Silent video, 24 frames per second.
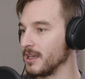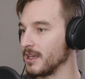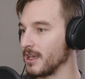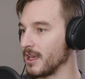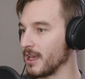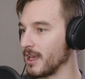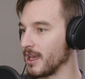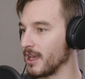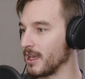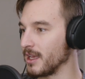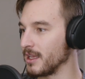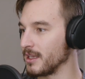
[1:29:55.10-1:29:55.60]

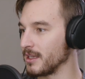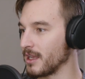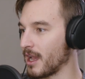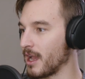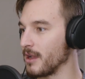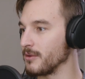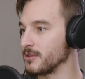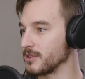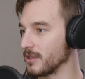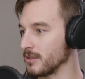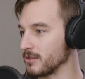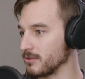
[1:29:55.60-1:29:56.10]
And
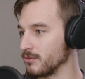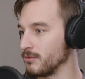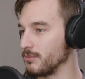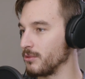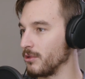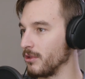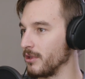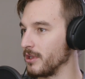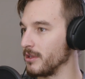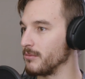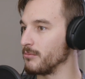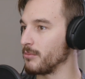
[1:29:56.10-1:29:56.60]
I was also
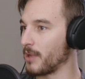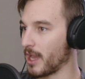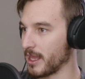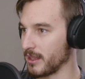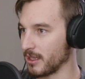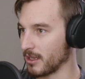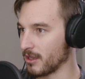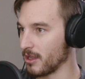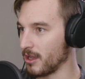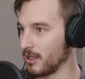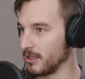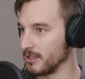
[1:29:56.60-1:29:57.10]
employed by
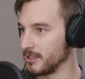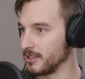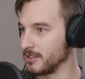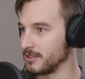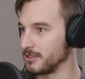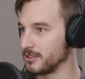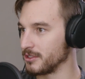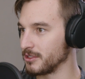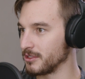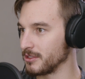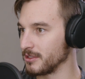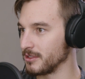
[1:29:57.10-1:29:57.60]
the
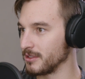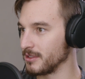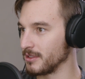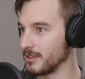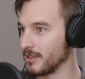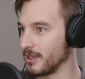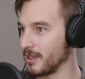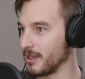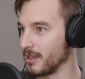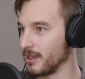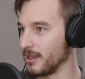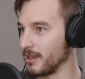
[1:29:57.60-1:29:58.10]
college,
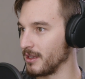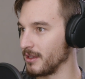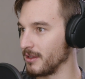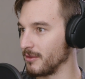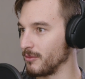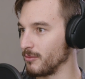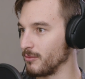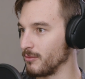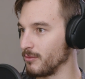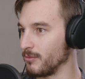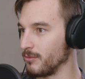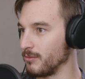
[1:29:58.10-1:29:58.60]

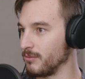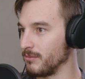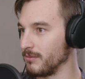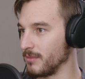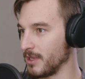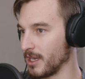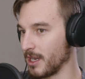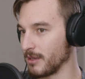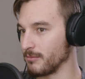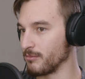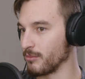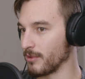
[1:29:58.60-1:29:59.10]
and
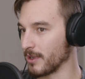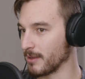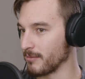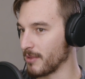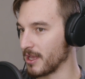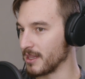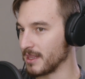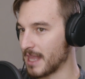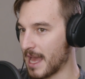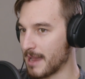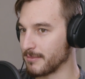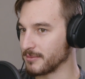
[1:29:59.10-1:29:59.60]
I'd bring
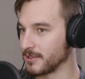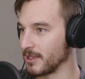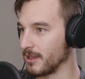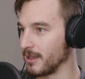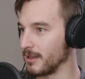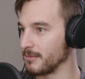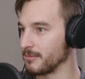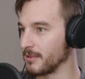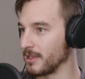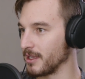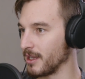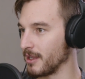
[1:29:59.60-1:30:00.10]
my
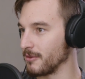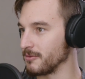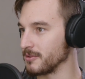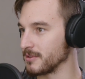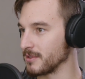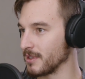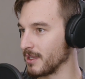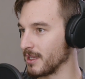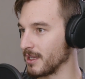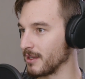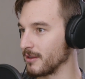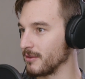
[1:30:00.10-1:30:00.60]
laptop, and I
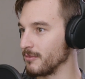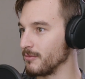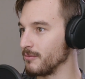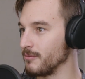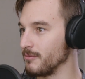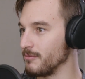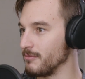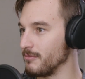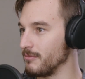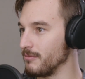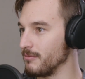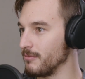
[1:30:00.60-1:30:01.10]
was
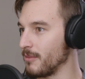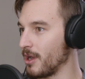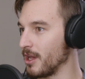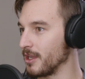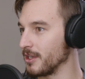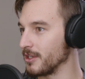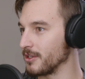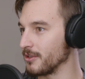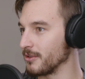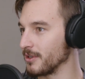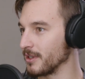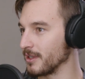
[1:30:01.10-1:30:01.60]

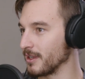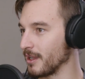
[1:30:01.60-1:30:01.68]
monitoring